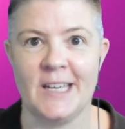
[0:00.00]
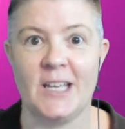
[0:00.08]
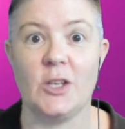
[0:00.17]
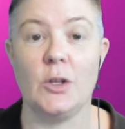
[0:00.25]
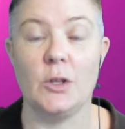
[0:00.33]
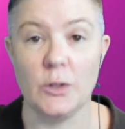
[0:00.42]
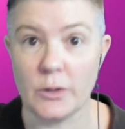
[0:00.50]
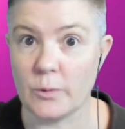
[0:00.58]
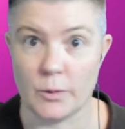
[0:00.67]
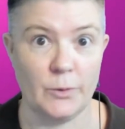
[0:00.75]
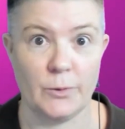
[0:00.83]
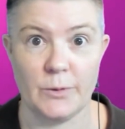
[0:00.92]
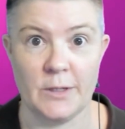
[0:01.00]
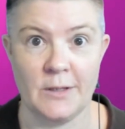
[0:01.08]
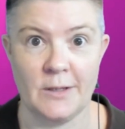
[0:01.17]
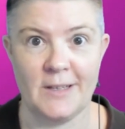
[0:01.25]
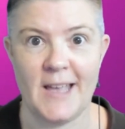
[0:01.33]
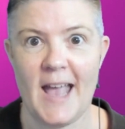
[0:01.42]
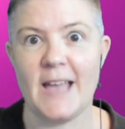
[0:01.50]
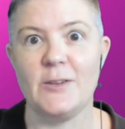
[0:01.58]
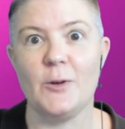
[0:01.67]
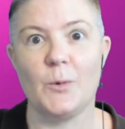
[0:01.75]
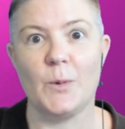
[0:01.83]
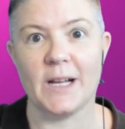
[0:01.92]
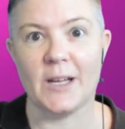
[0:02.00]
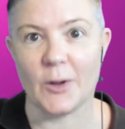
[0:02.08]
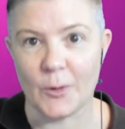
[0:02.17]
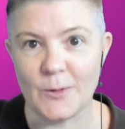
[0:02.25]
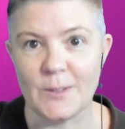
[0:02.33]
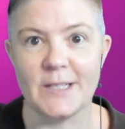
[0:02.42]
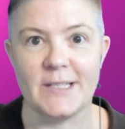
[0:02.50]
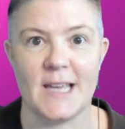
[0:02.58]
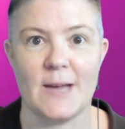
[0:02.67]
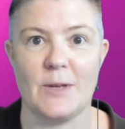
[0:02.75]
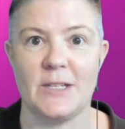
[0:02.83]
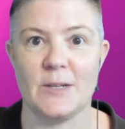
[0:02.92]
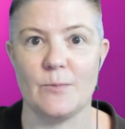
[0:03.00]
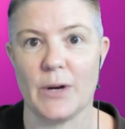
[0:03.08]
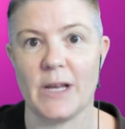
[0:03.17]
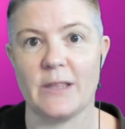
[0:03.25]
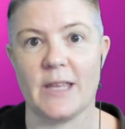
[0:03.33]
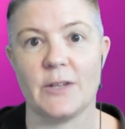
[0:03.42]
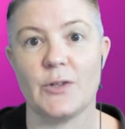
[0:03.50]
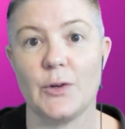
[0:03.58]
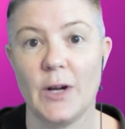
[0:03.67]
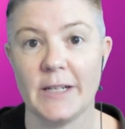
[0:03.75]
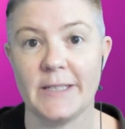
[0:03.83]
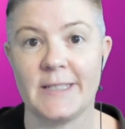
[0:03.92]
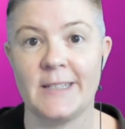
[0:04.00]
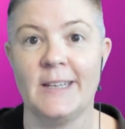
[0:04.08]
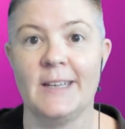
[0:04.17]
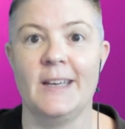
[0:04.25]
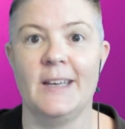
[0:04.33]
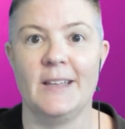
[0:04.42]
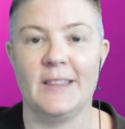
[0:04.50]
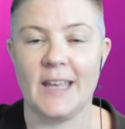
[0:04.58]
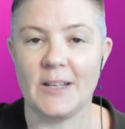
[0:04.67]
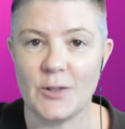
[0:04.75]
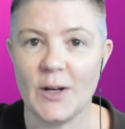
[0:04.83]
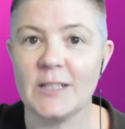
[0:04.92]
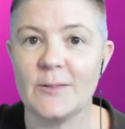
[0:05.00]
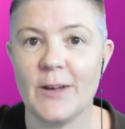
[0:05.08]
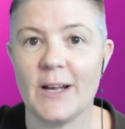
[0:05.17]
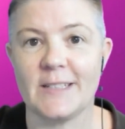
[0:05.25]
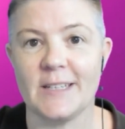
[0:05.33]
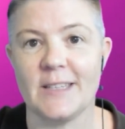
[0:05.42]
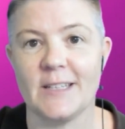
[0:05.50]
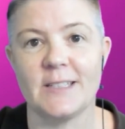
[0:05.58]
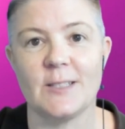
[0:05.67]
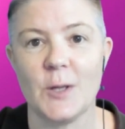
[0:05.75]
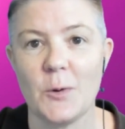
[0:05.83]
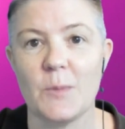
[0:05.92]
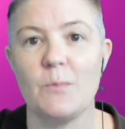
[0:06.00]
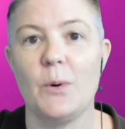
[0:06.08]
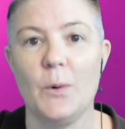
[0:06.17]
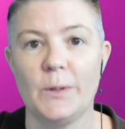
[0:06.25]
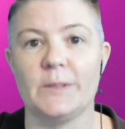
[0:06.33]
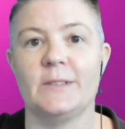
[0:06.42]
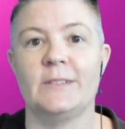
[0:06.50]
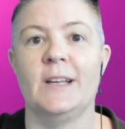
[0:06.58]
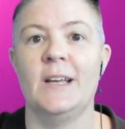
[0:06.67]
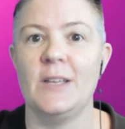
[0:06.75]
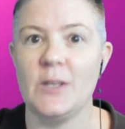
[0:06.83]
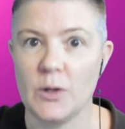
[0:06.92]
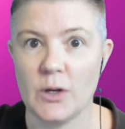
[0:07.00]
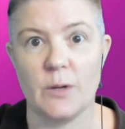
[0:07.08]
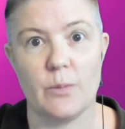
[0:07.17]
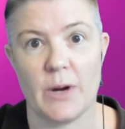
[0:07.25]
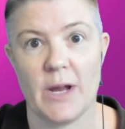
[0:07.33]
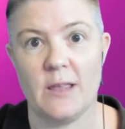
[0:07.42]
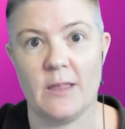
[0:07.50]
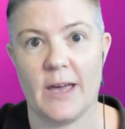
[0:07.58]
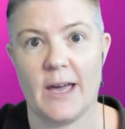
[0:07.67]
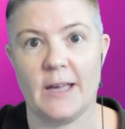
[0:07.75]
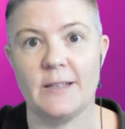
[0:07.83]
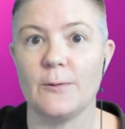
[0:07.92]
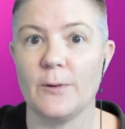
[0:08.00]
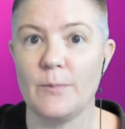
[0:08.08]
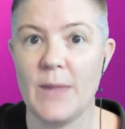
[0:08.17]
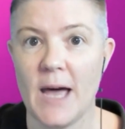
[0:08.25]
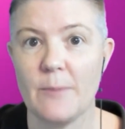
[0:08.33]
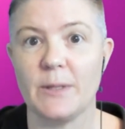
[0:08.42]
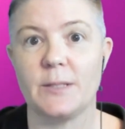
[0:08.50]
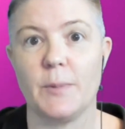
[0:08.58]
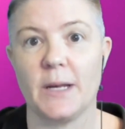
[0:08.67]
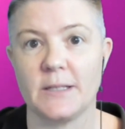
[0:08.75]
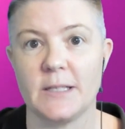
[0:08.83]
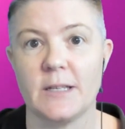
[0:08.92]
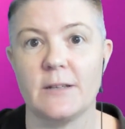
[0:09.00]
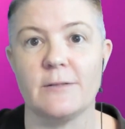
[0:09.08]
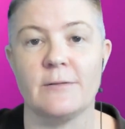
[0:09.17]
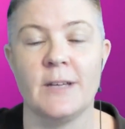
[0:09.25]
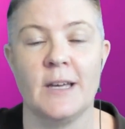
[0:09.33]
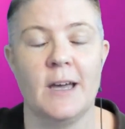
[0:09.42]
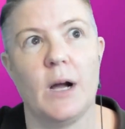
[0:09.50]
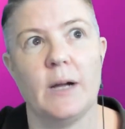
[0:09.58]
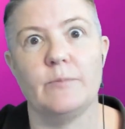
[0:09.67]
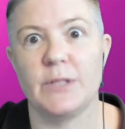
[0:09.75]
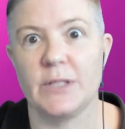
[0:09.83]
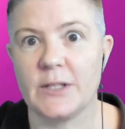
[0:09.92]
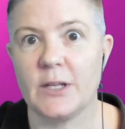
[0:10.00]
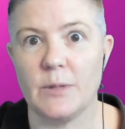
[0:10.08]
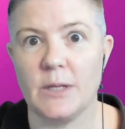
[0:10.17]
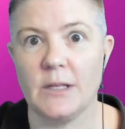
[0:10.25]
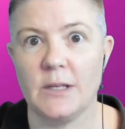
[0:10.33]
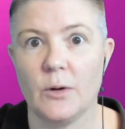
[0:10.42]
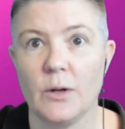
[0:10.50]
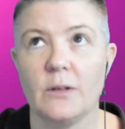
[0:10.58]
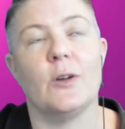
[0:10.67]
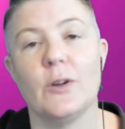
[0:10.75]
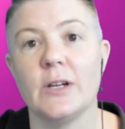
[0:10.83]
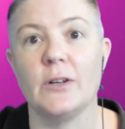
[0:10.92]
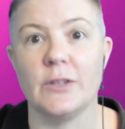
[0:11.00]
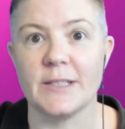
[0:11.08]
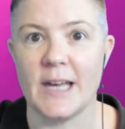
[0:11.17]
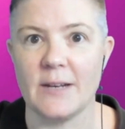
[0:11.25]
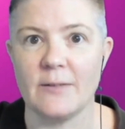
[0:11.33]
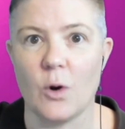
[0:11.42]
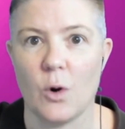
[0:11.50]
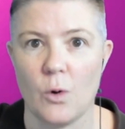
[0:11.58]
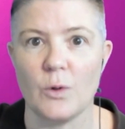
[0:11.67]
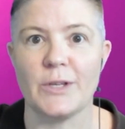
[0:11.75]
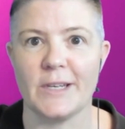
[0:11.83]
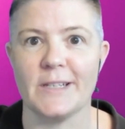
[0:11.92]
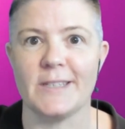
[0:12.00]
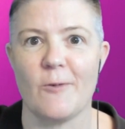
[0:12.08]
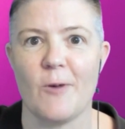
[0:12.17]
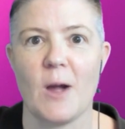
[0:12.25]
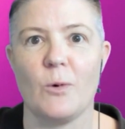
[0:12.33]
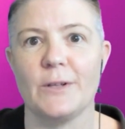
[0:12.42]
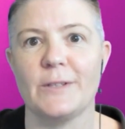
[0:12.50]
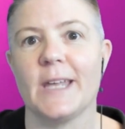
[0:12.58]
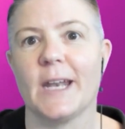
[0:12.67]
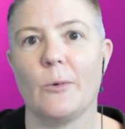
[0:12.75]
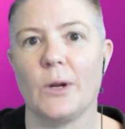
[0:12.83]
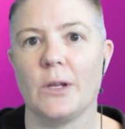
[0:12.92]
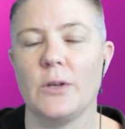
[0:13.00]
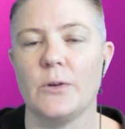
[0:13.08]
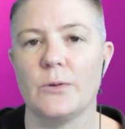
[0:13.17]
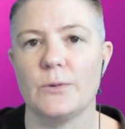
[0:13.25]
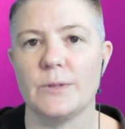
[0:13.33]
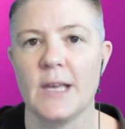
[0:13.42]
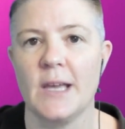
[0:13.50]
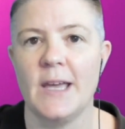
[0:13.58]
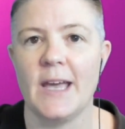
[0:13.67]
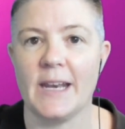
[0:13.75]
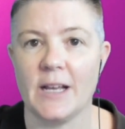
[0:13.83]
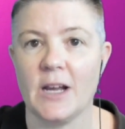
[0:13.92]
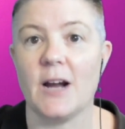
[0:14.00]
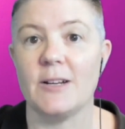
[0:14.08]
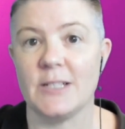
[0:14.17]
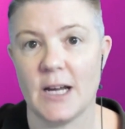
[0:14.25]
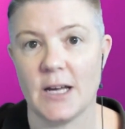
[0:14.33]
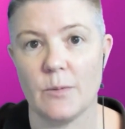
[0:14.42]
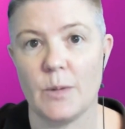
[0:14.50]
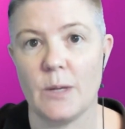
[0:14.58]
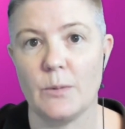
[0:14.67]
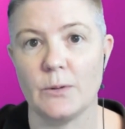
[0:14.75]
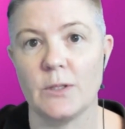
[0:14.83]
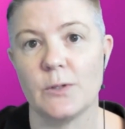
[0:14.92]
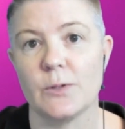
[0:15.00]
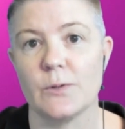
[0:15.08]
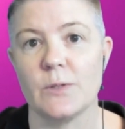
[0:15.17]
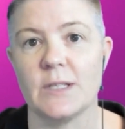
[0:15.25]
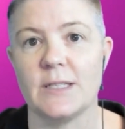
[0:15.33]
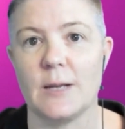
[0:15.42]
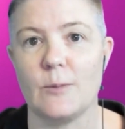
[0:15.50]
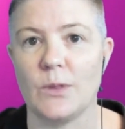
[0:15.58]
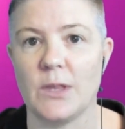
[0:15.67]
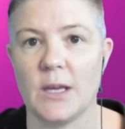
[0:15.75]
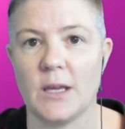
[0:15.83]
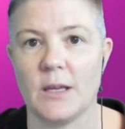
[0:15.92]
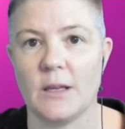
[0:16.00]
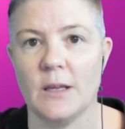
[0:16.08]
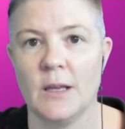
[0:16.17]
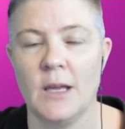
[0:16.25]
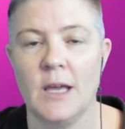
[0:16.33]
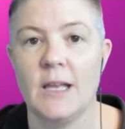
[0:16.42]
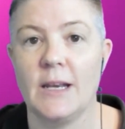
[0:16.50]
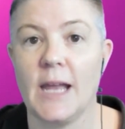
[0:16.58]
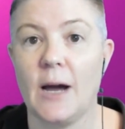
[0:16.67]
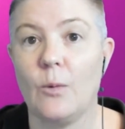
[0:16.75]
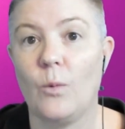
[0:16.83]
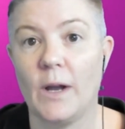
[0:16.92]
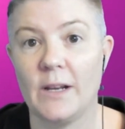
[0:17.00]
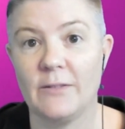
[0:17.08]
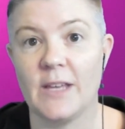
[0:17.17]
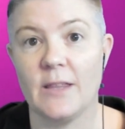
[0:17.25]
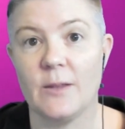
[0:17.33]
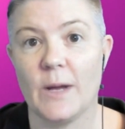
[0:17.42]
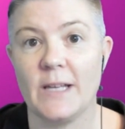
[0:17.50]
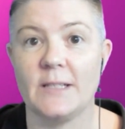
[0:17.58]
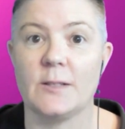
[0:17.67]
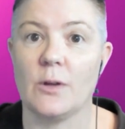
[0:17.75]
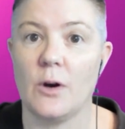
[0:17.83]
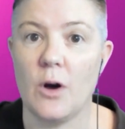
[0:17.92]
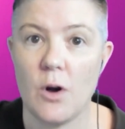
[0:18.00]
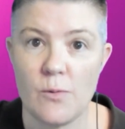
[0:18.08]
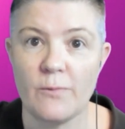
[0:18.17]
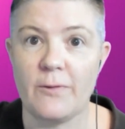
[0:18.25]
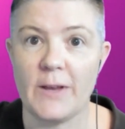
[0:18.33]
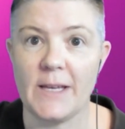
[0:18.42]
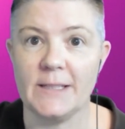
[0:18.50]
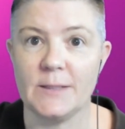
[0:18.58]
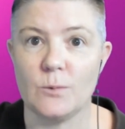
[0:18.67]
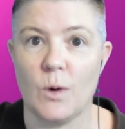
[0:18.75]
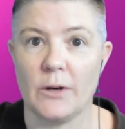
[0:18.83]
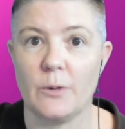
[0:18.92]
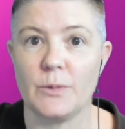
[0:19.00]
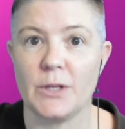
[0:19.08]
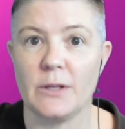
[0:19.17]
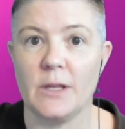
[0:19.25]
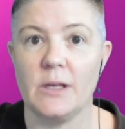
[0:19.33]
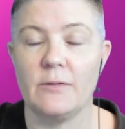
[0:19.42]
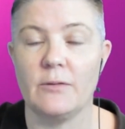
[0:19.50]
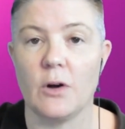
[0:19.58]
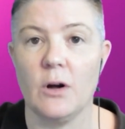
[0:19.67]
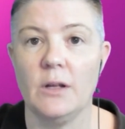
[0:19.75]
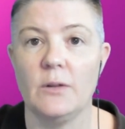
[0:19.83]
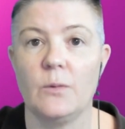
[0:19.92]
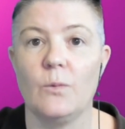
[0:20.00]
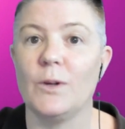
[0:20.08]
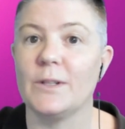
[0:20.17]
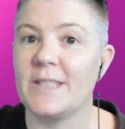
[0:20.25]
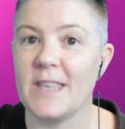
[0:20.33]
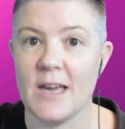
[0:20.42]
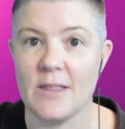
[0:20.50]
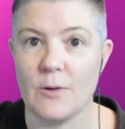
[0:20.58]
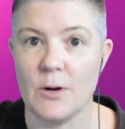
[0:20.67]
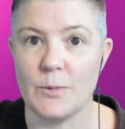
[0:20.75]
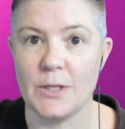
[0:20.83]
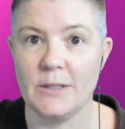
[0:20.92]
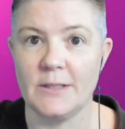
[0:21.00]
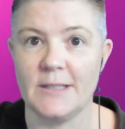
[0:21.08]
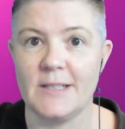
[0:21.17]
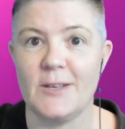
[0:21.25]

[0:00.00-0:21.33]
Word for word: You look rude and you are going to damage and break that trust, that trust factor that's so important. You're going to break that. From that perspective, I'm just going to be erring on the side of caution is the right words that I want to use and encourage other people to do the same thing. Now, one of the other ways, so the home feed is one option that you've got. What's the other options?